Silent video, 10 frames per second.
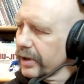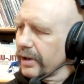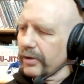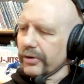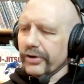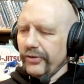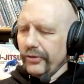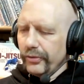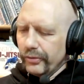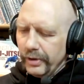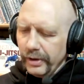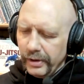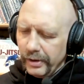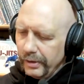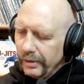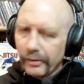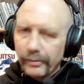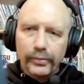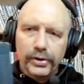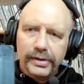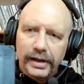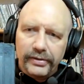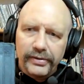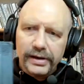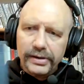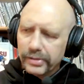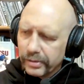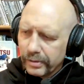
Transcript: to look to books like this,